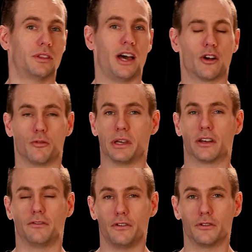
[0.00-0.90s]
with that or be
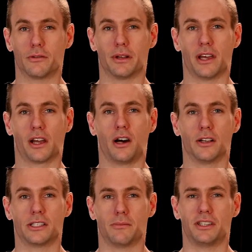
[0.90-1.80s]
confused about that
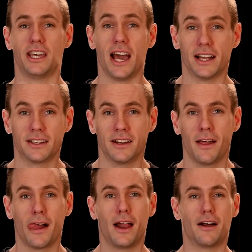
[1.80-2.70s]
concept. Yet,
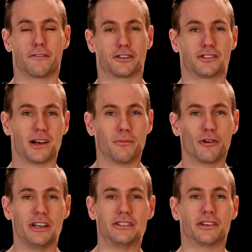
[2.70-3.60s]
for some
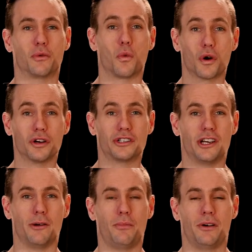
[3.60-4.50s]
reason,
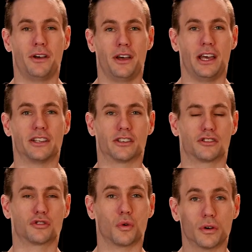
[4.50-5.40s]
worship is a
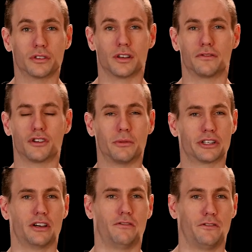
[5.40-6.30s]
source of so
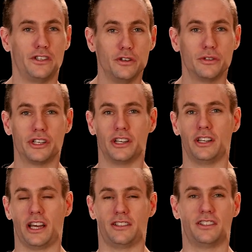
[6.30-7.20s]
much
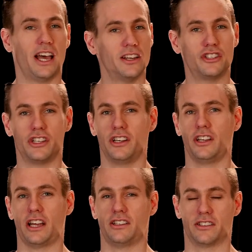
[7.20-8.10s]
confusion and
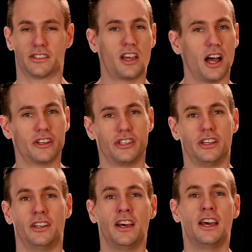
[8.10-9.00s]
tension and
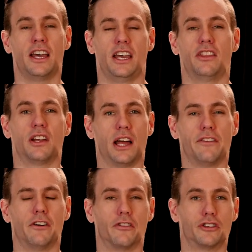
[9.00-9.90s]
discussion in the
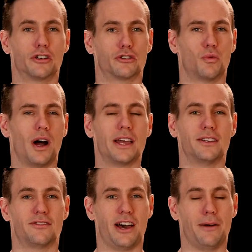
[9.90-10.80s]
life of the church. Why
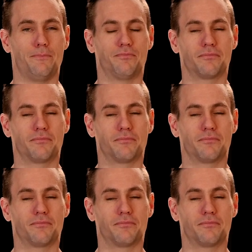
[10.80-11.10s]
is that?